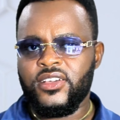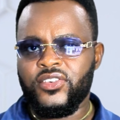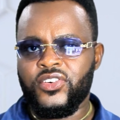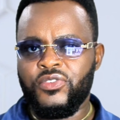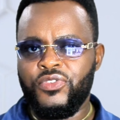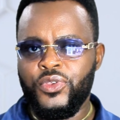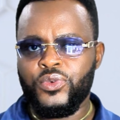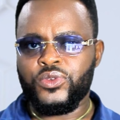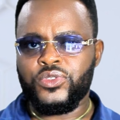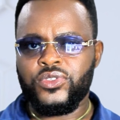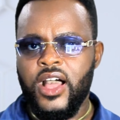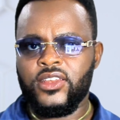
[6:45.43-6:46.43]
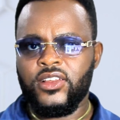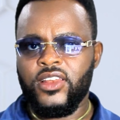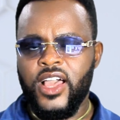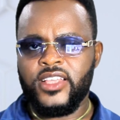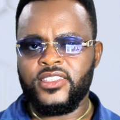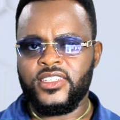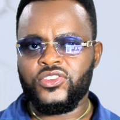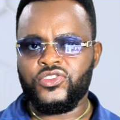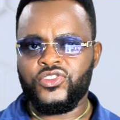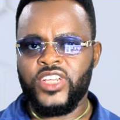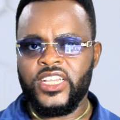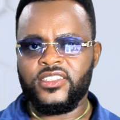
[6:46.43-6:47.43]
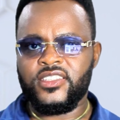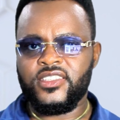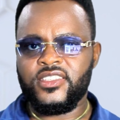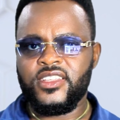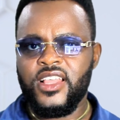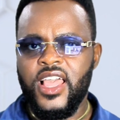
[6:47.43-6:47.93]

reviews, analyzing trends,